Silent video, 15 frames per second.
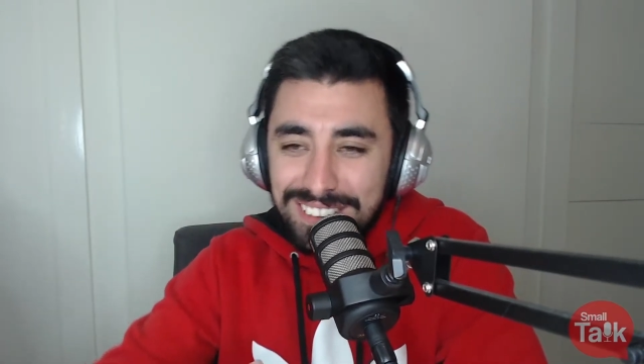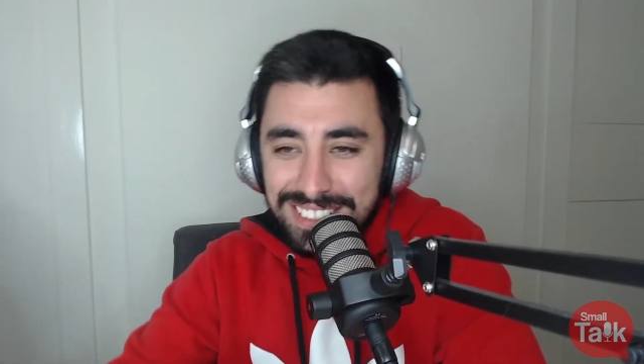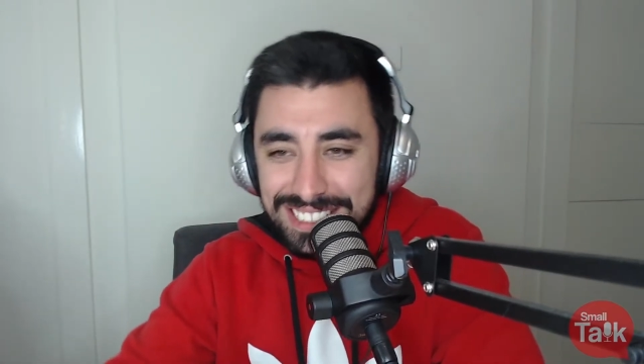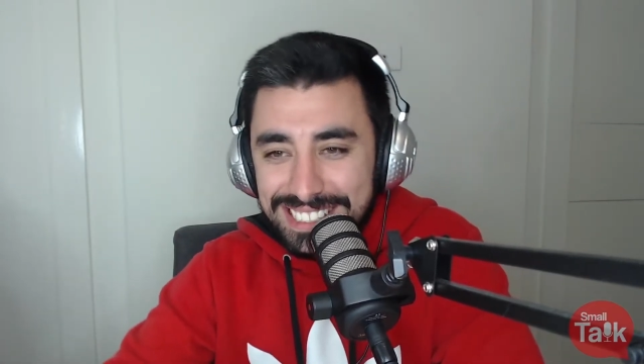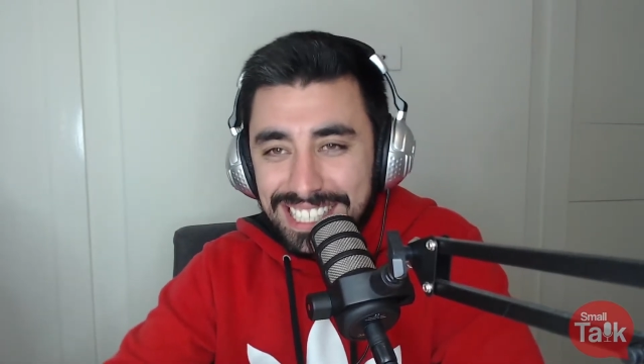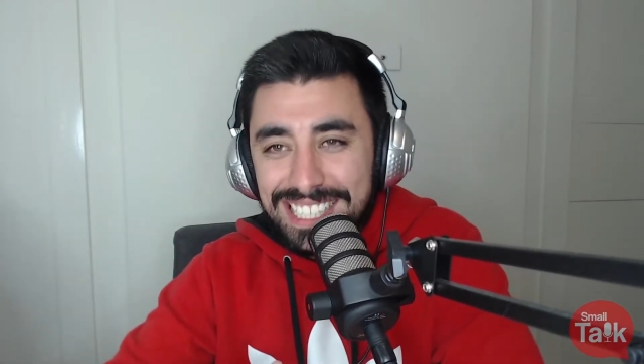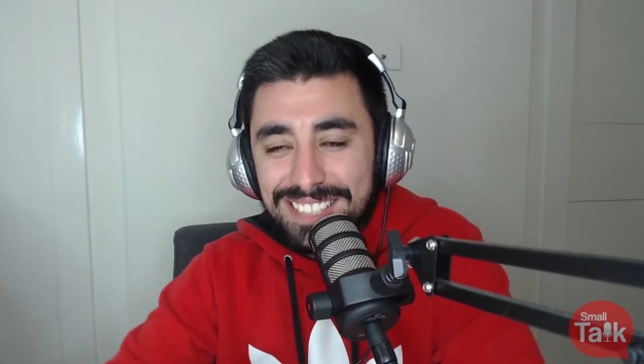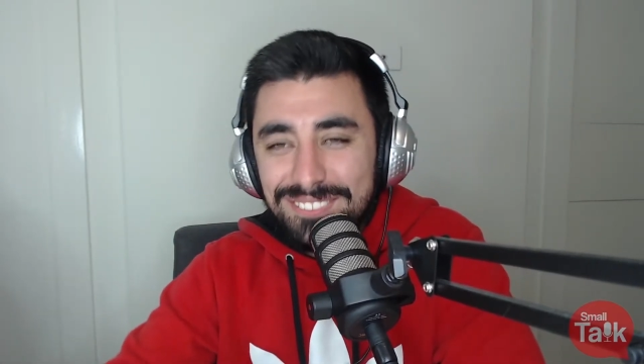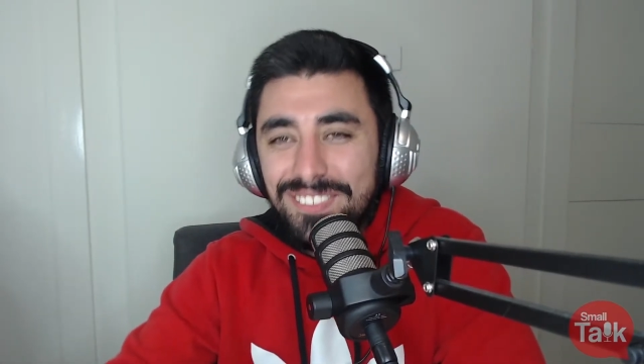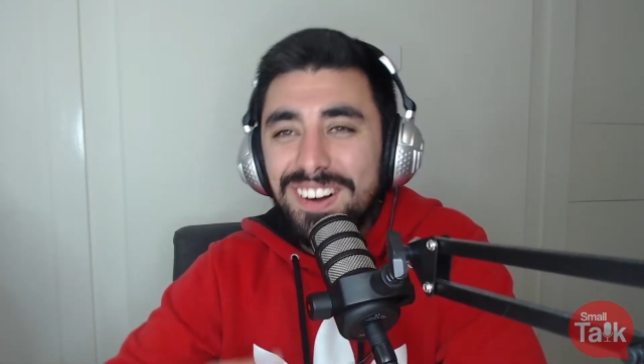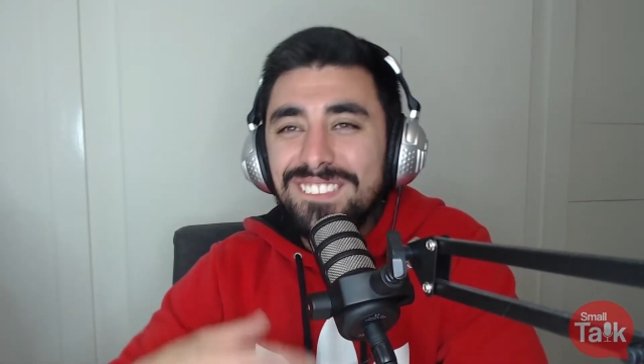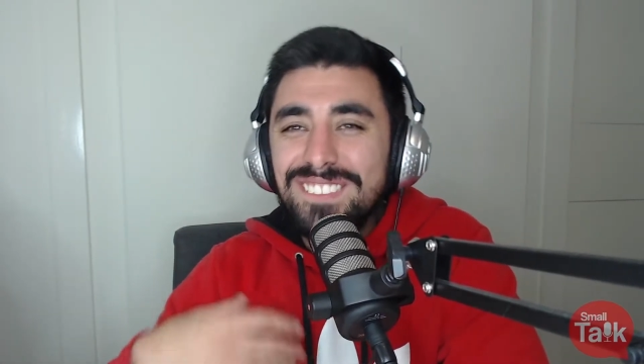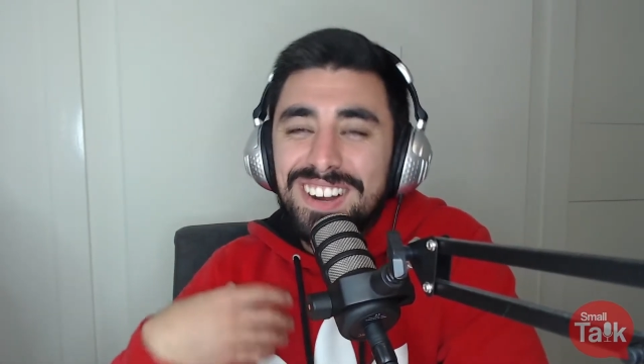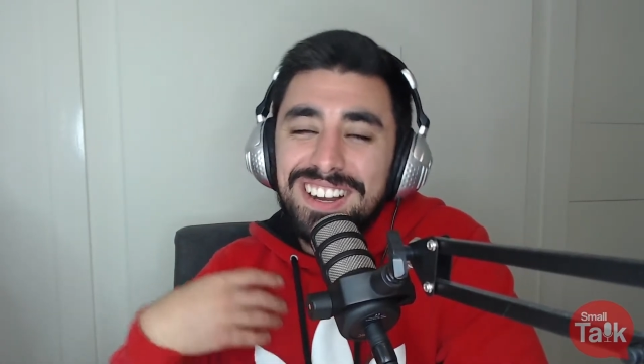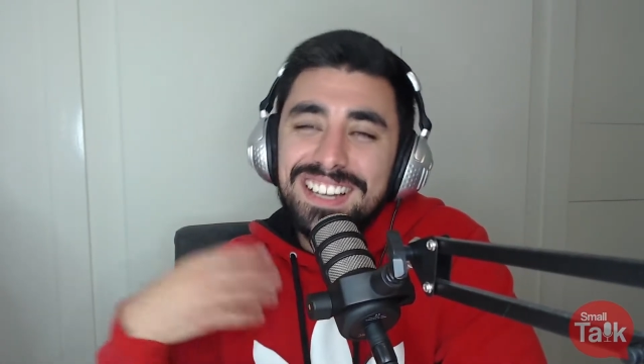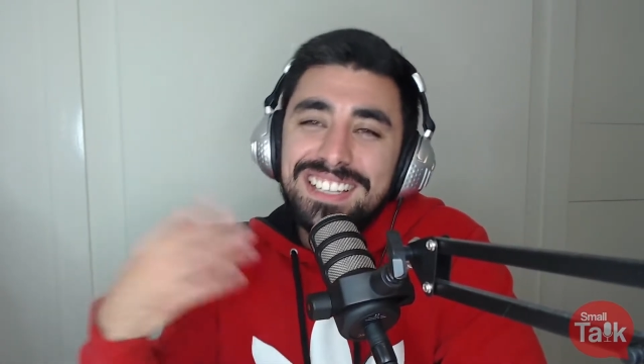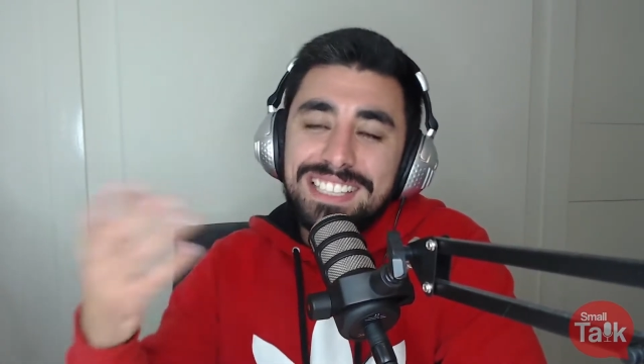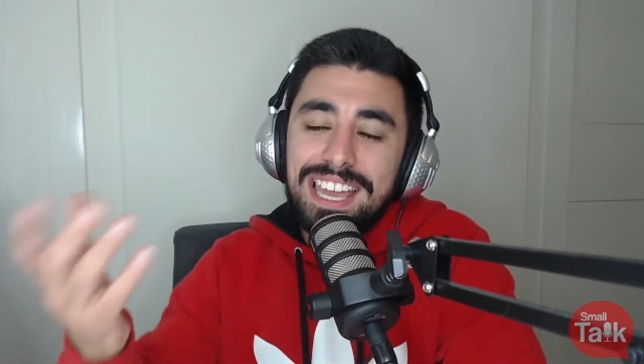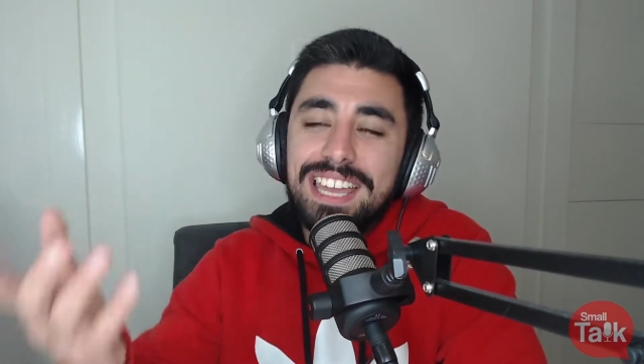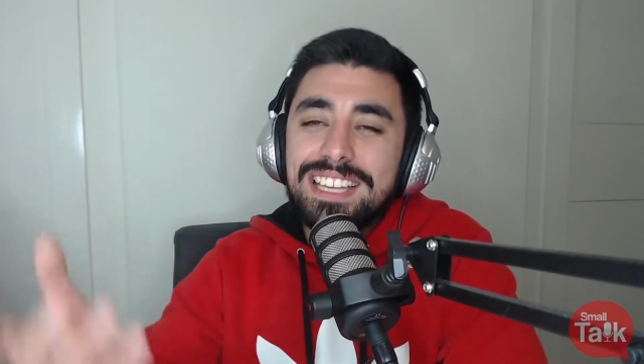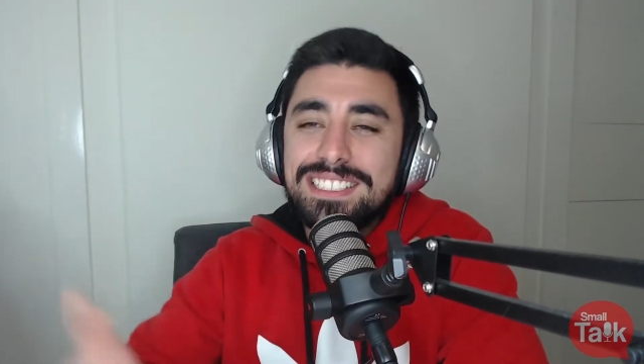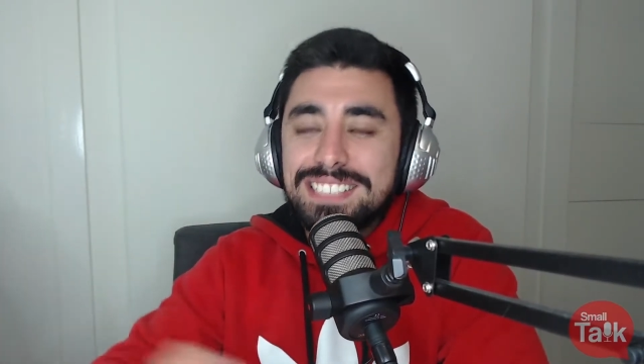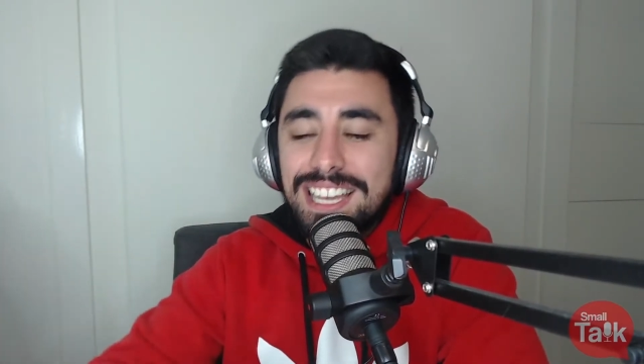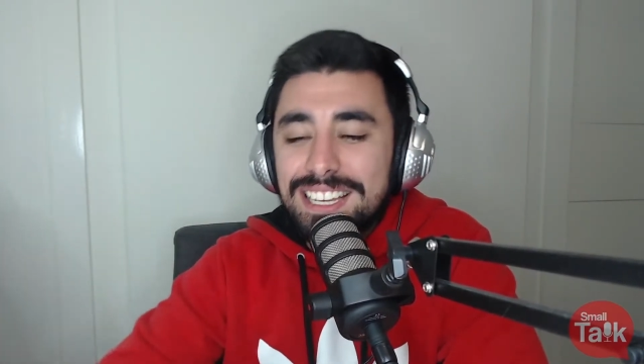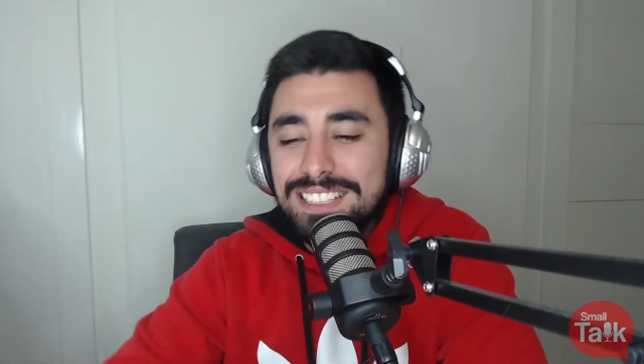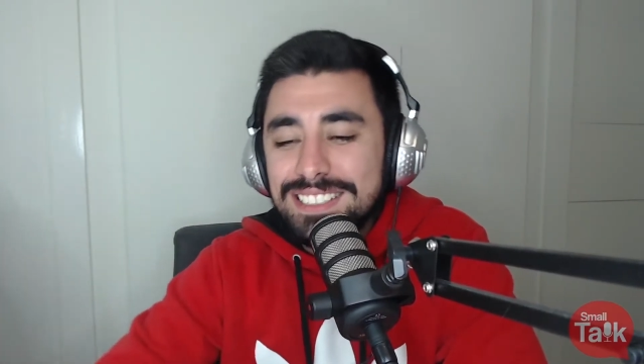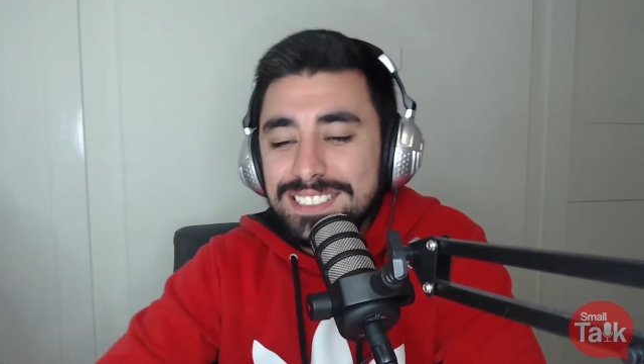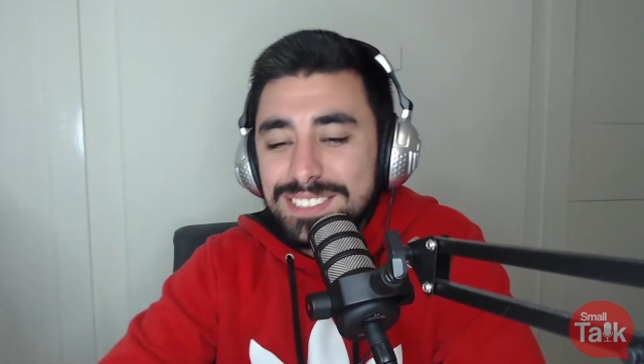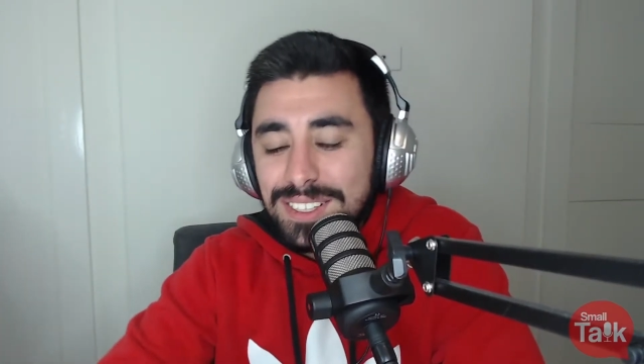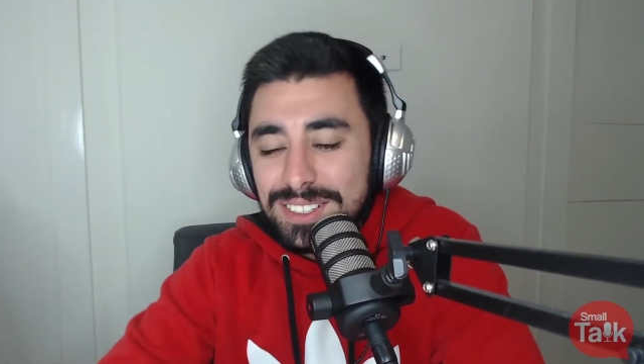
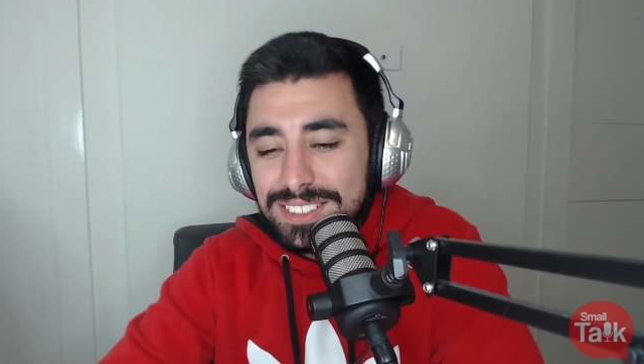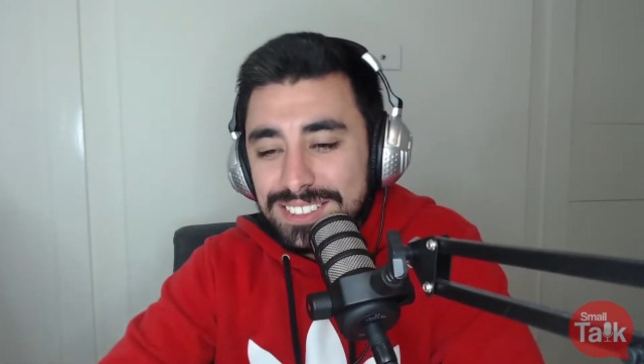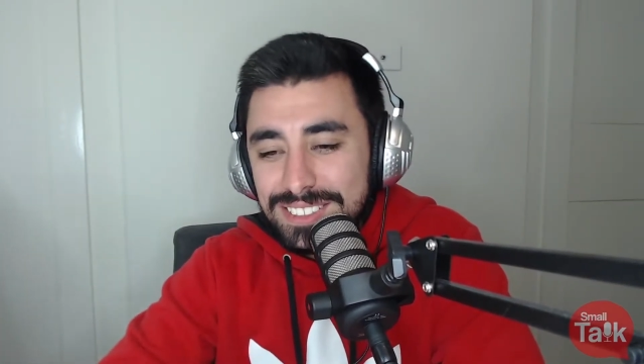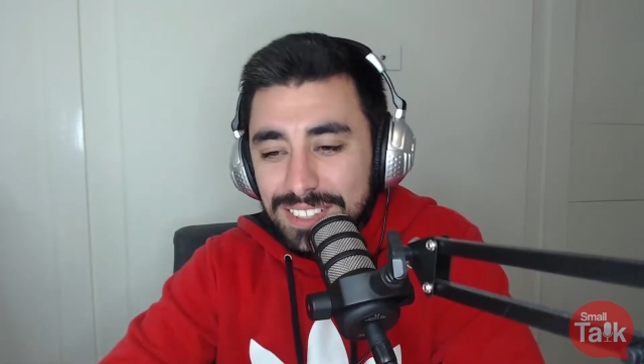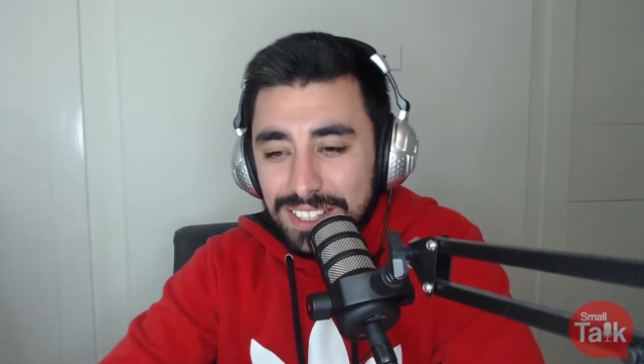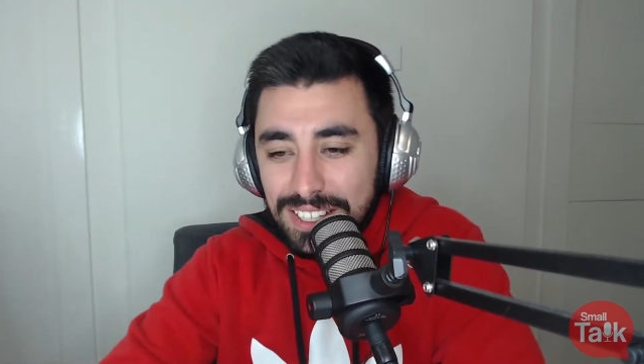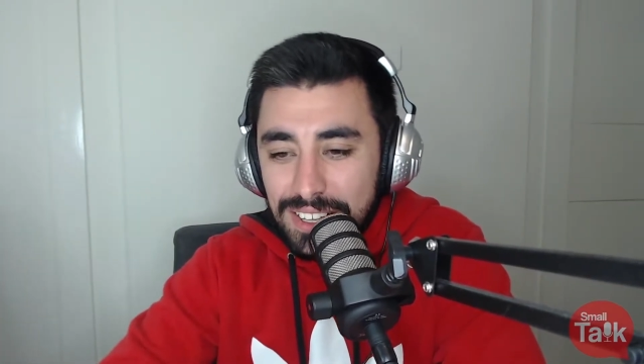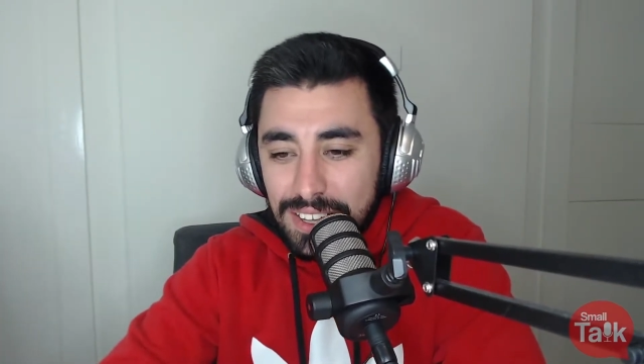exactly. So it's like,